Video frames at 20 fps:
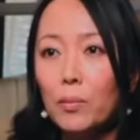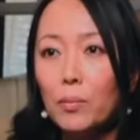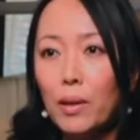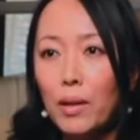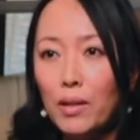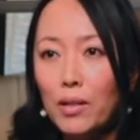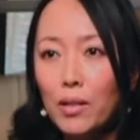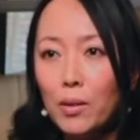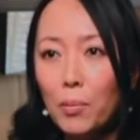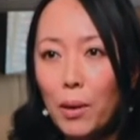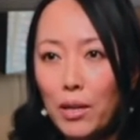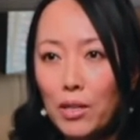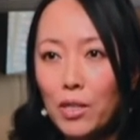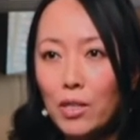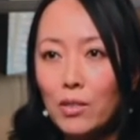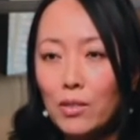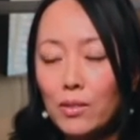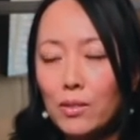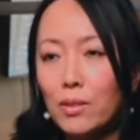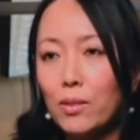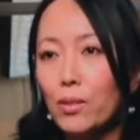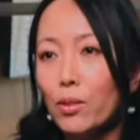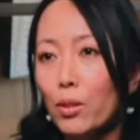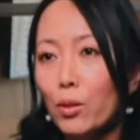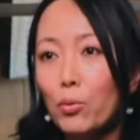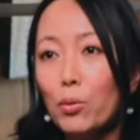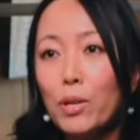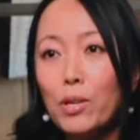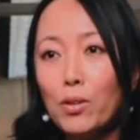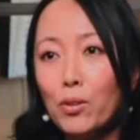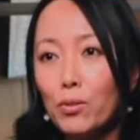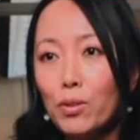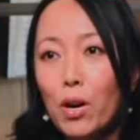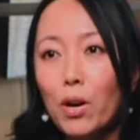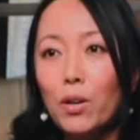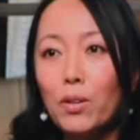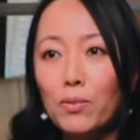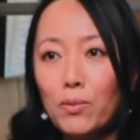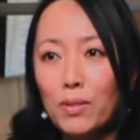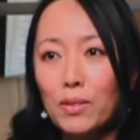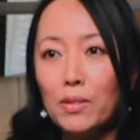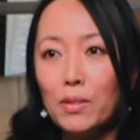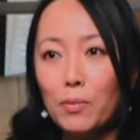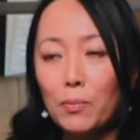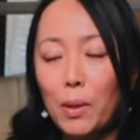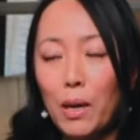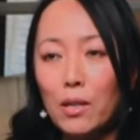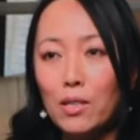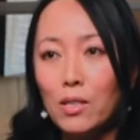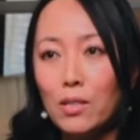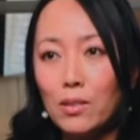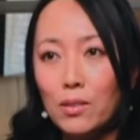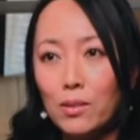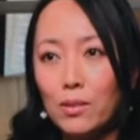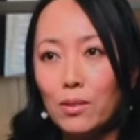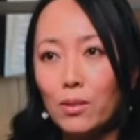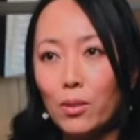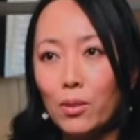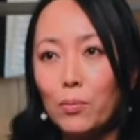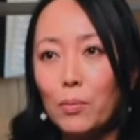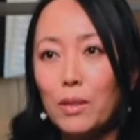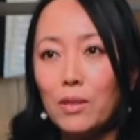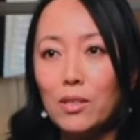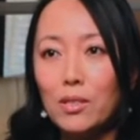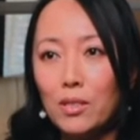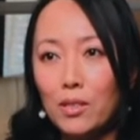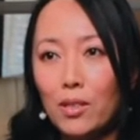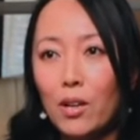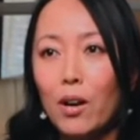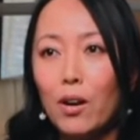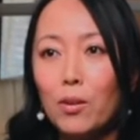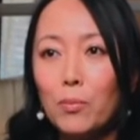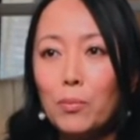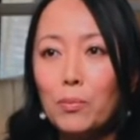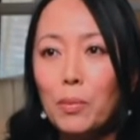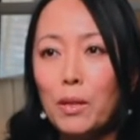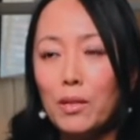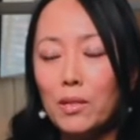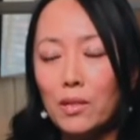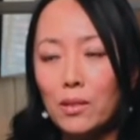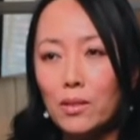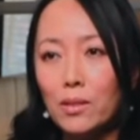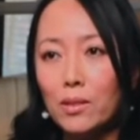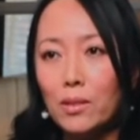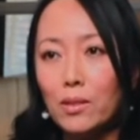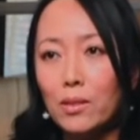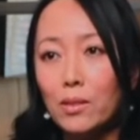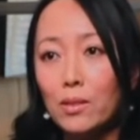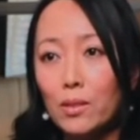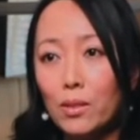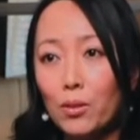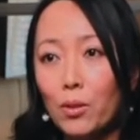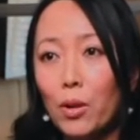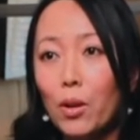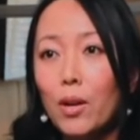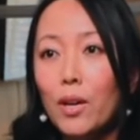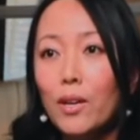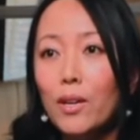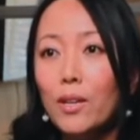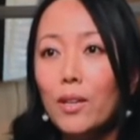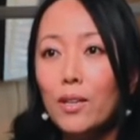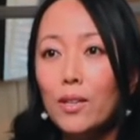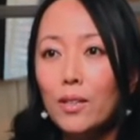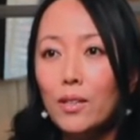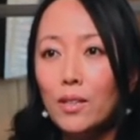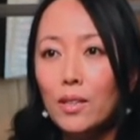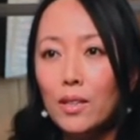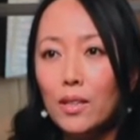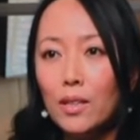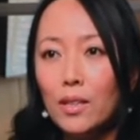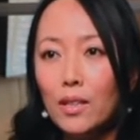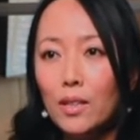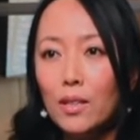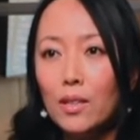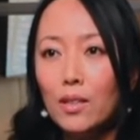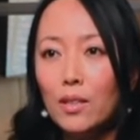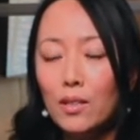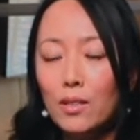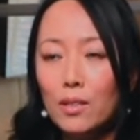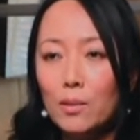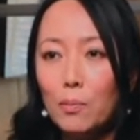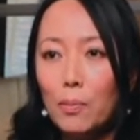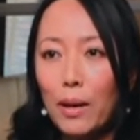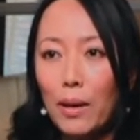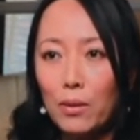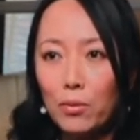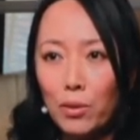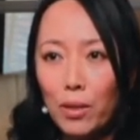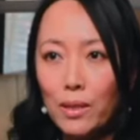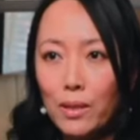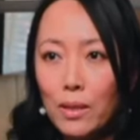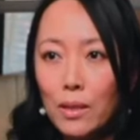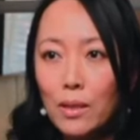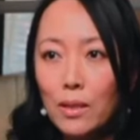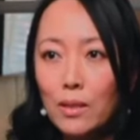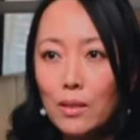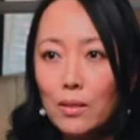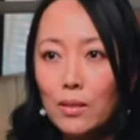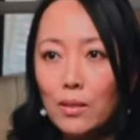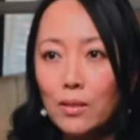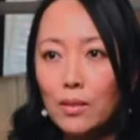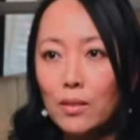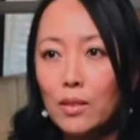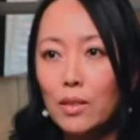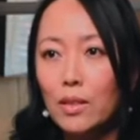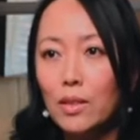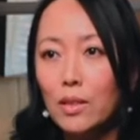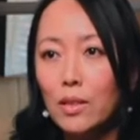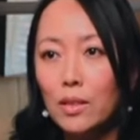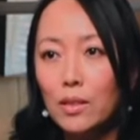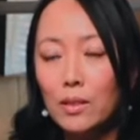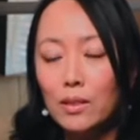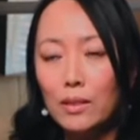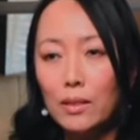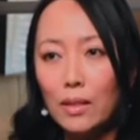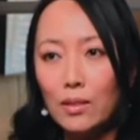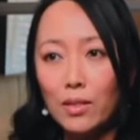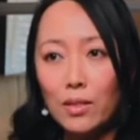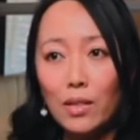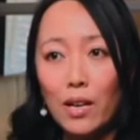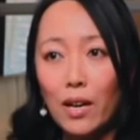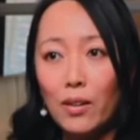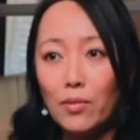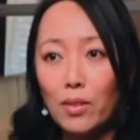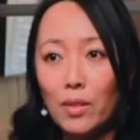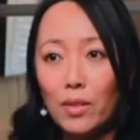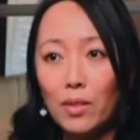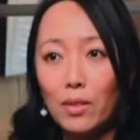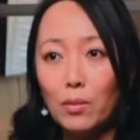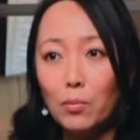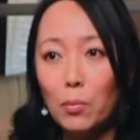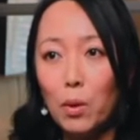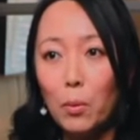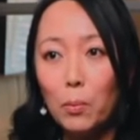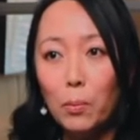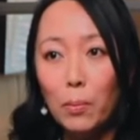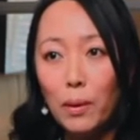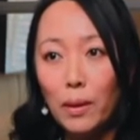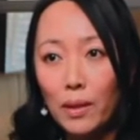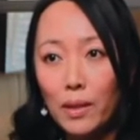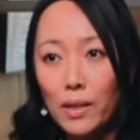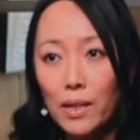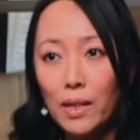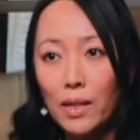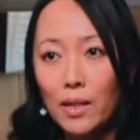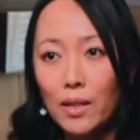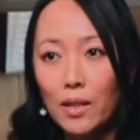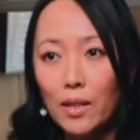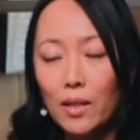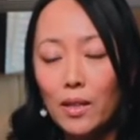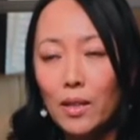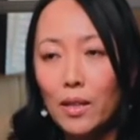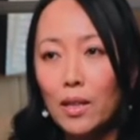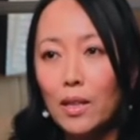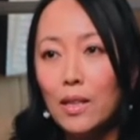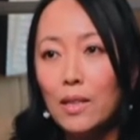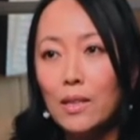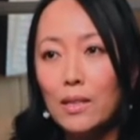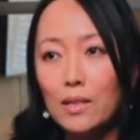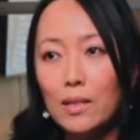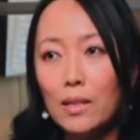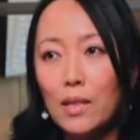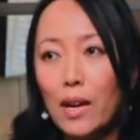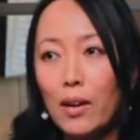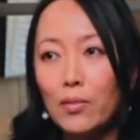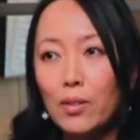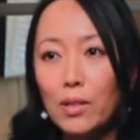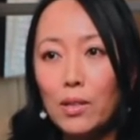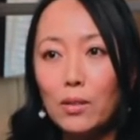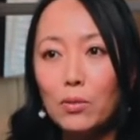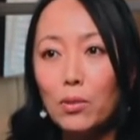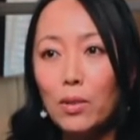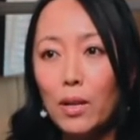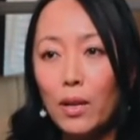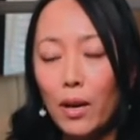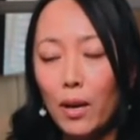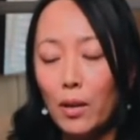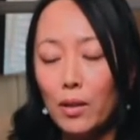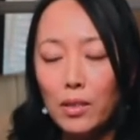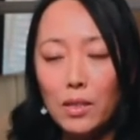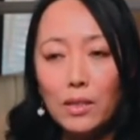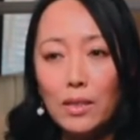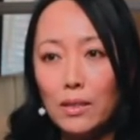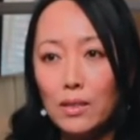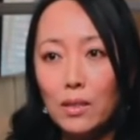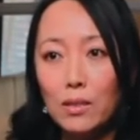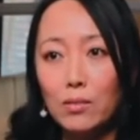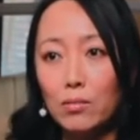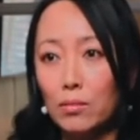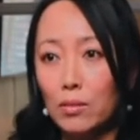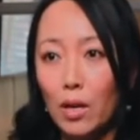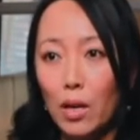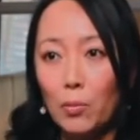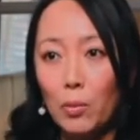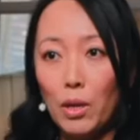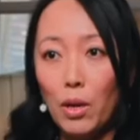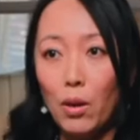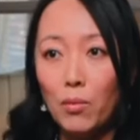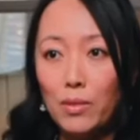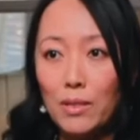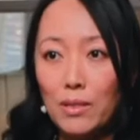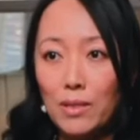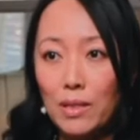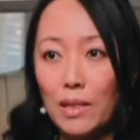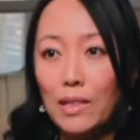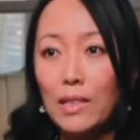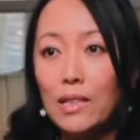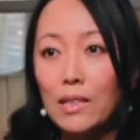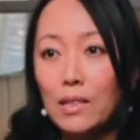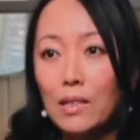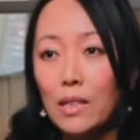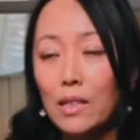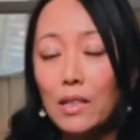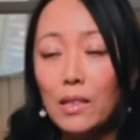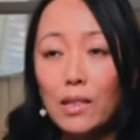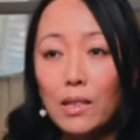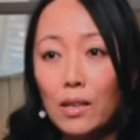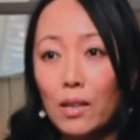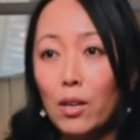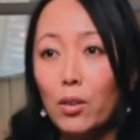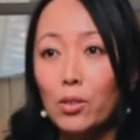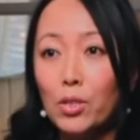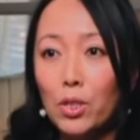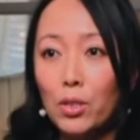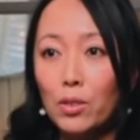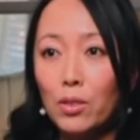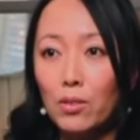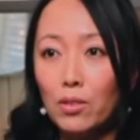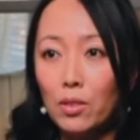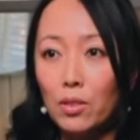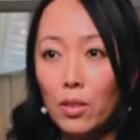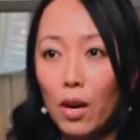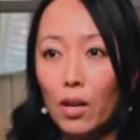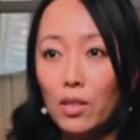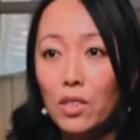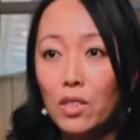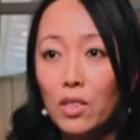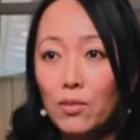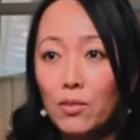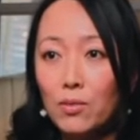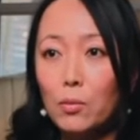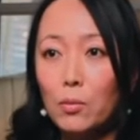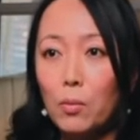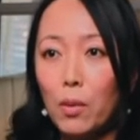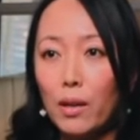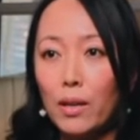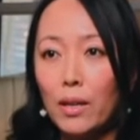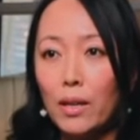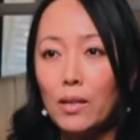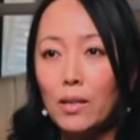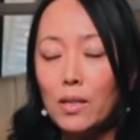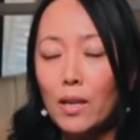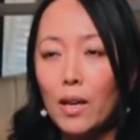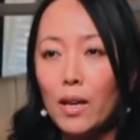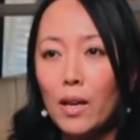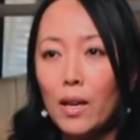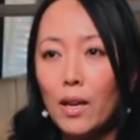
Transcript: Patient zero. We don't know if it's patient zero, but just call him patient zero. He is bedridden. He doesn't have any mobility. He doesn't have any. Obviously, he didn't go to the seafood market.